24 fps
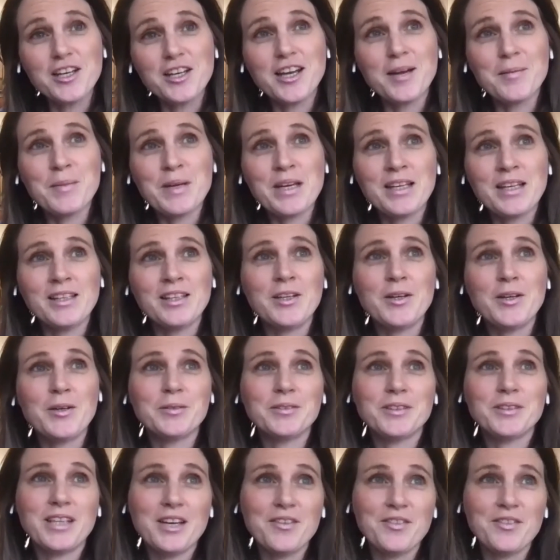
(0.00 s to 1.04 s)
I
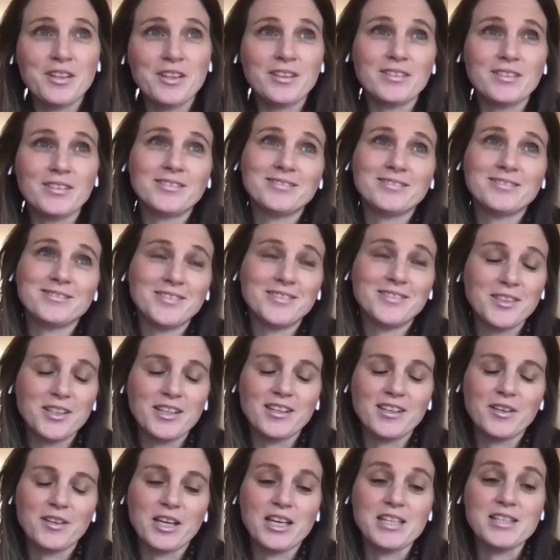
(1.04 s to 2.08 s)
mean, given
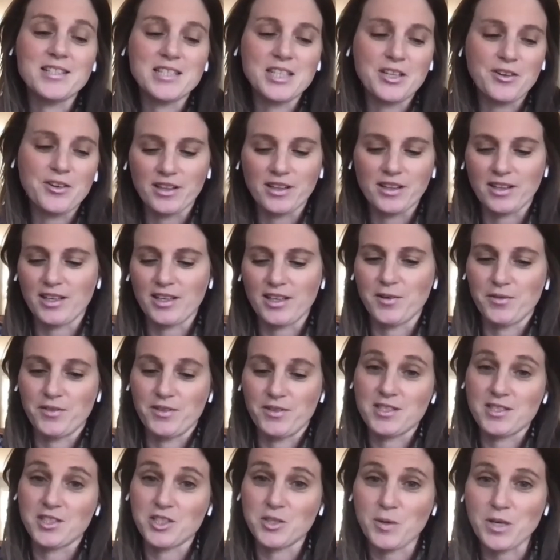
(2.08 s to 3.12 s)
considering the
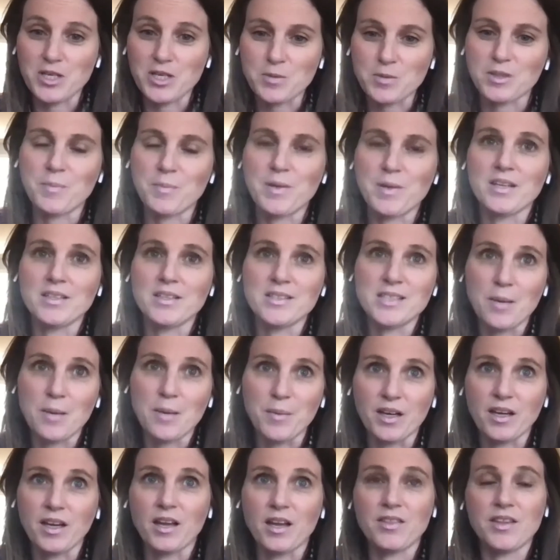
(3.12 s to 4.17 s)
situation with the
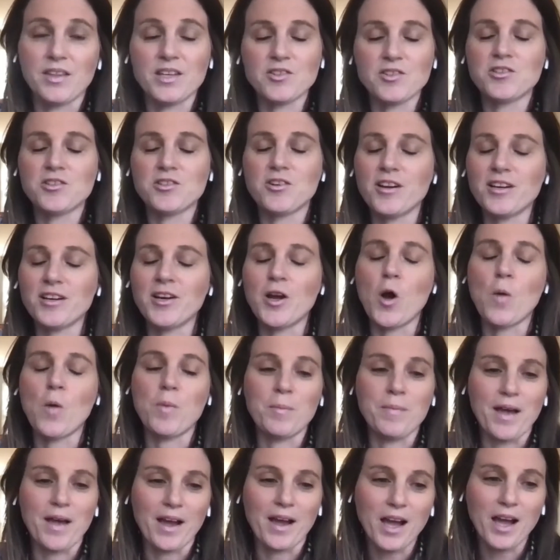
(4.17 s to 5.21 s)
pandemic, things are starting to open
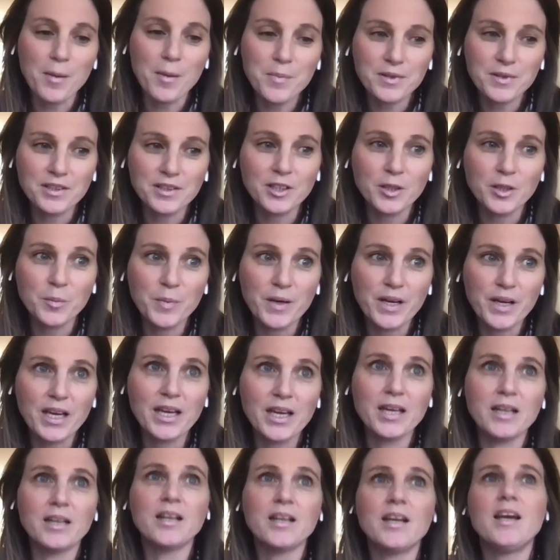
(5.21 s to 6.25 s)
back up a little
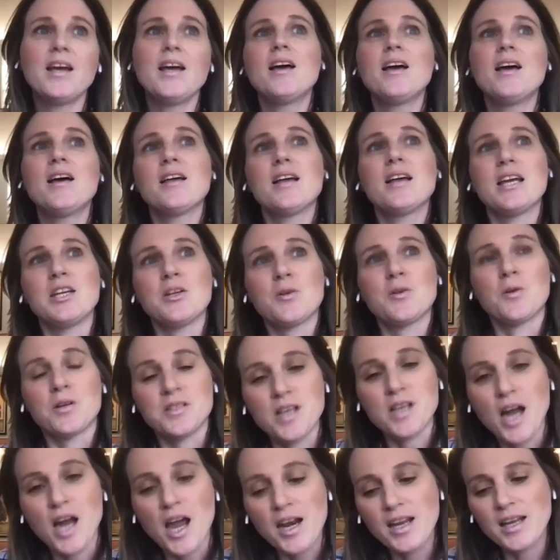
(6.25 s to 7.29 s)
bit. Indoor
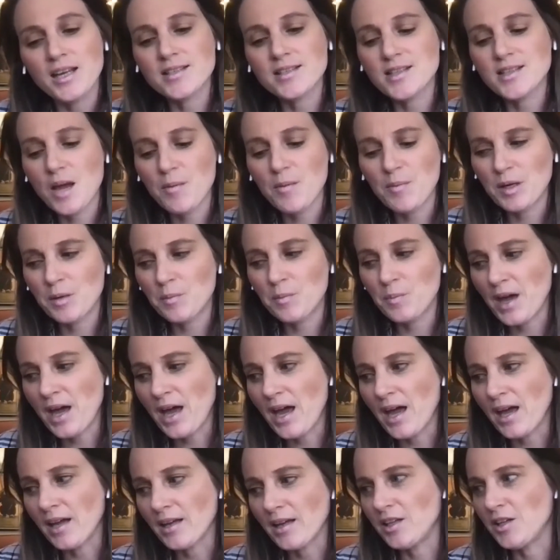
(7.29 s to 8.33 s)
dining is coming
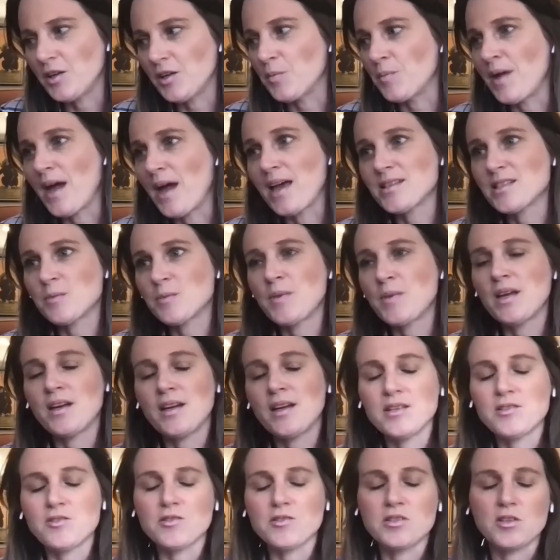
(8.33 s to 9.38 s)
back. Mask
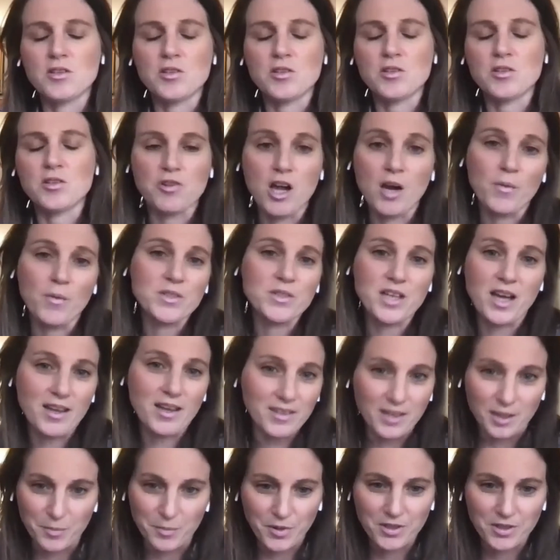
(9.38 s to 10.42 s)
mandates are still strong, which I
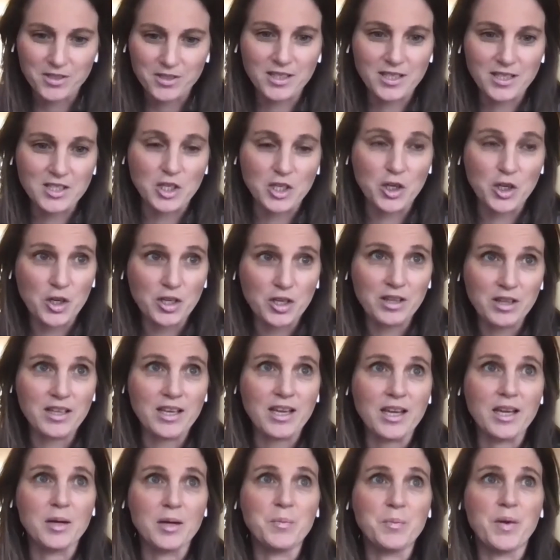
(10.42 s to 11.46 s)
think personally is a good thing.